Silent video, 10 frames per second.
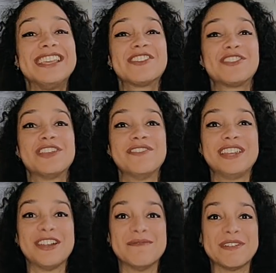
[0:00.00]
is actually a
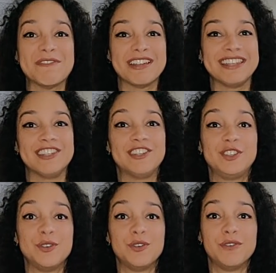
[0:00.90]
video I've been wanting to
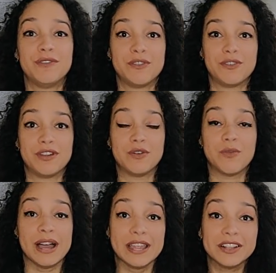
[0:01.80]
do for a
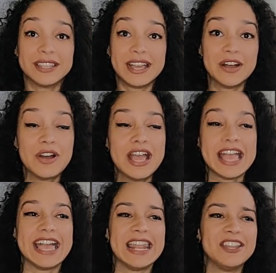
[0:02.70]
while now,
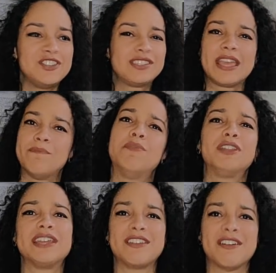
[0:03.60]
and I just kept
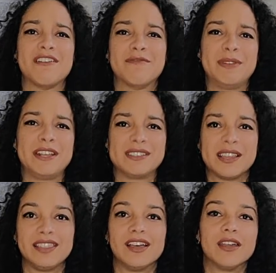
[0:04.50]
putting it off because I
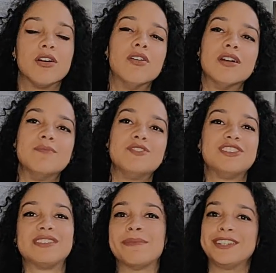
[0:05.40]
thought, oh, I'm
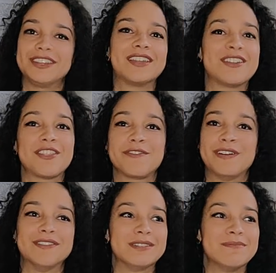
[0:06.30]
just about to get another
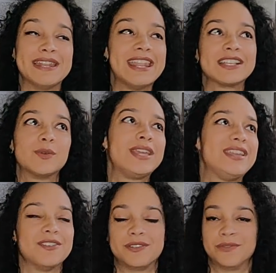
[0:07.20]
fountain pen next
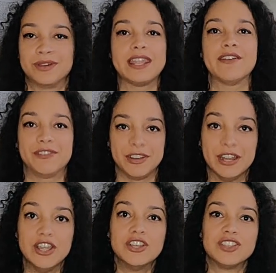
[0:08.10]
week or whenever.
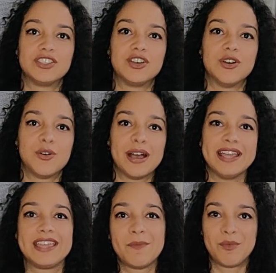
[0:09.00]
So I
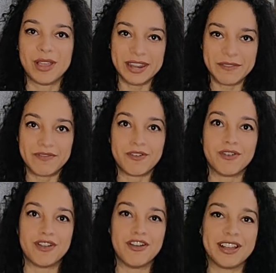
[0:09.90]
kept waiting
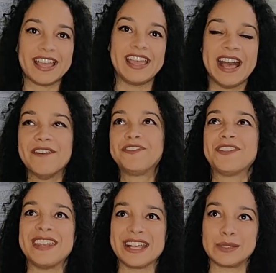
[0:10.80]
for, okay, after
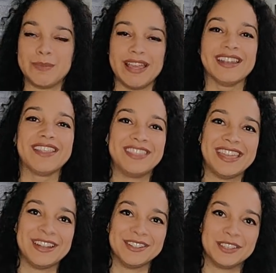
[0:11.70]
the next pen, then
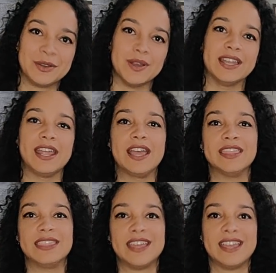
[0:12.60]
I'll do it.
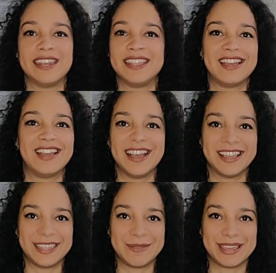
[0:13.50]
And then I
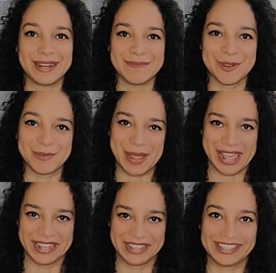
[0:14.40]
keep getting more
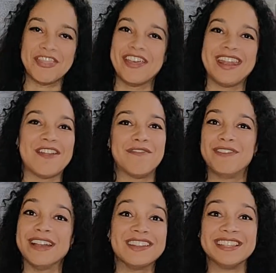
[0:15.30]
pens. Then I
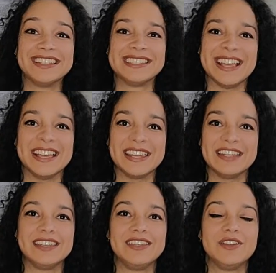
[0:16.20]
finally
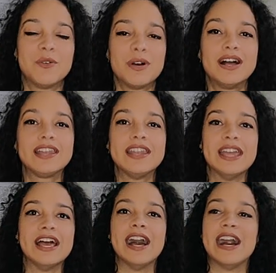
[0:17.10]
decided, you know what?
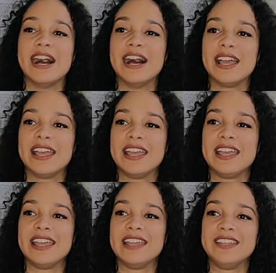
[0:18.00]

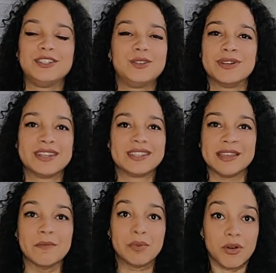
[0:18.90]
I need to do it at
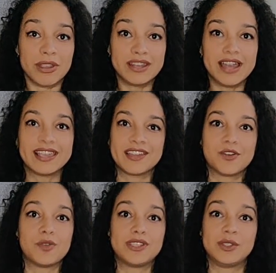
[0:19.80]
some point. I can
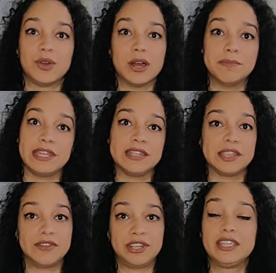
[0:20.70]
always do updates
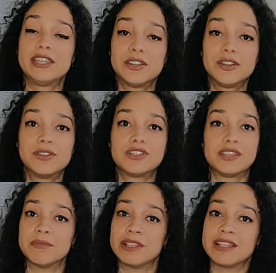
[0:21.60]
every year or
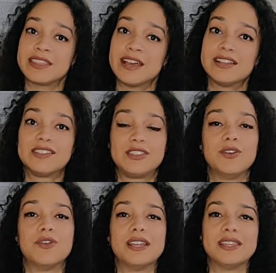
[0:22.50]
something like that.
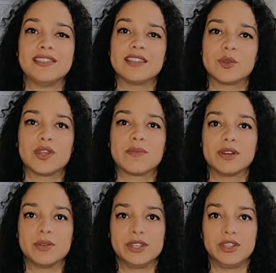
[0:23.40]
So I think that's what I'm
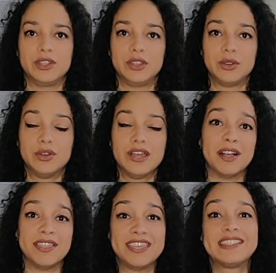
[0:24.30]
going to do.
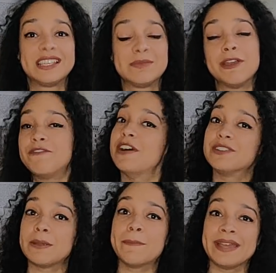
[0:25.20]
But this is my
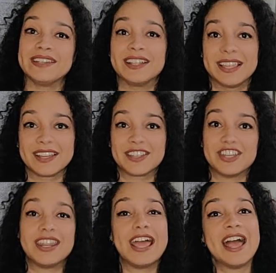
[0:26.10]
fountain pen
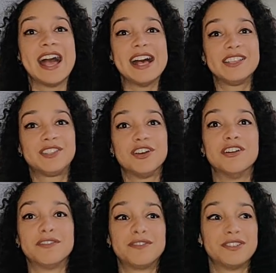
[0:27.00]
collection as
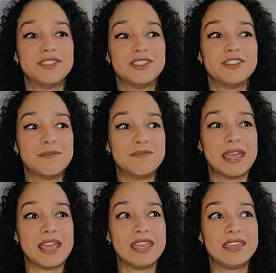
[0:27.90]
of
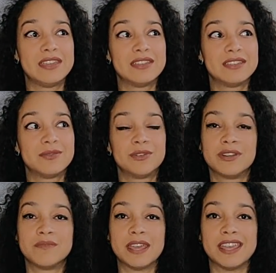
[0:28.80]
May. We're
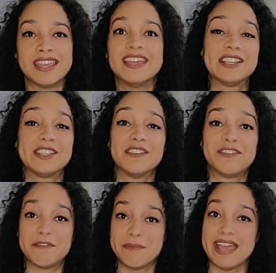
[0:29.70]
in May. As of
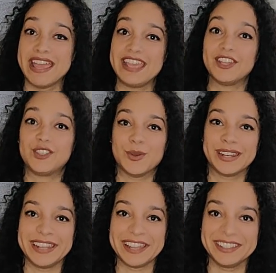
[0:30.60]
May
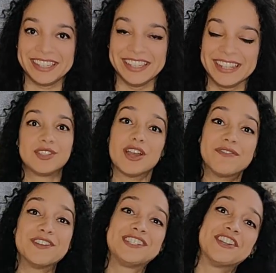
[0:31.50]
2019. So I
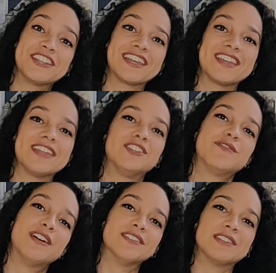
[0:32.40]
first started getting into
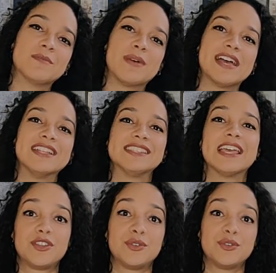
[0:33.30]
fountain pens
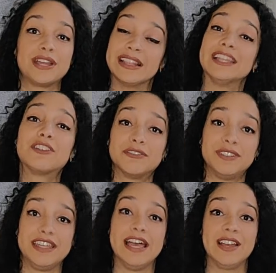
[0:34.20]
through
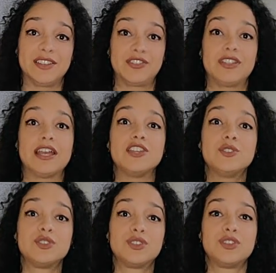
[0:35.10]
calligraphy, actually. I
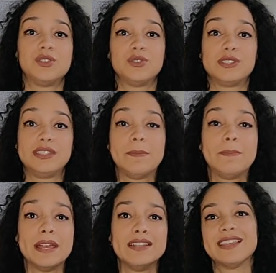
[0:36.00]
used to use dip
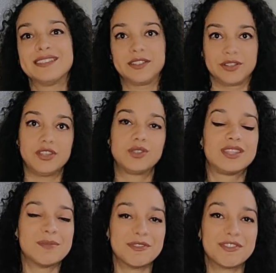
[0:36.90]
pens. I still use
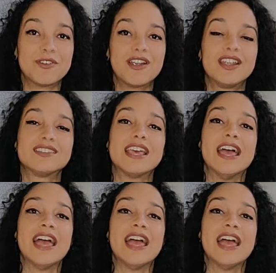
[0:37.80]
them, of course.